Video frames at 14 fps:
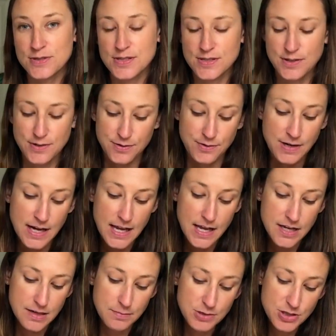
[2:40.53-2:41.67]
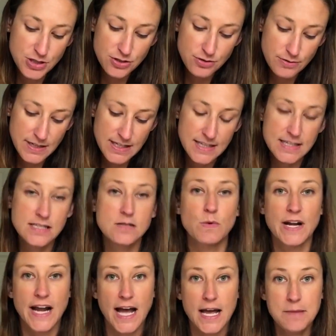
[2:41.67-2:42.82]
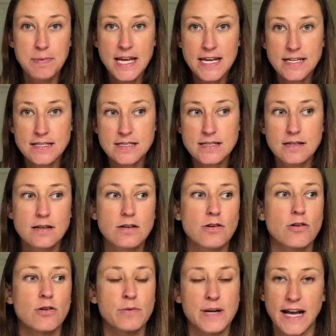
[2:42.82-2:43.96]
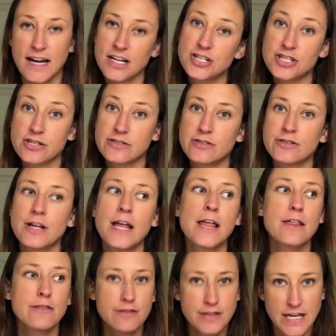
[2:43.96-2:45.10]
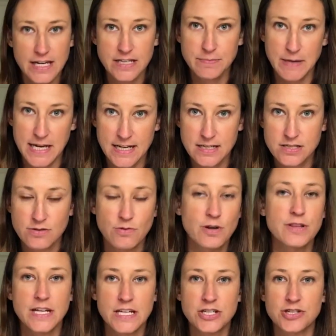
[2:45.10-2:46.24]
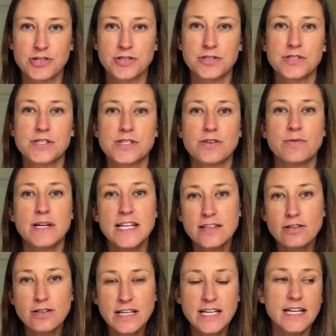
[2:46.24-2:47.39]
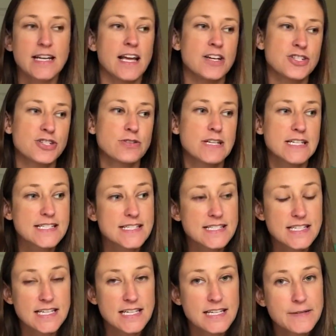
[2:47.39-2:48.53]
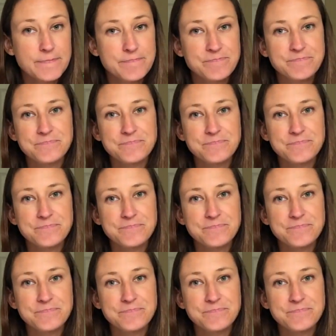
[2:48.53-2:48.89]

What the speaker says: So number 2 is when I paint or when I journal, they paint or they journal. So in their kit, as you can see,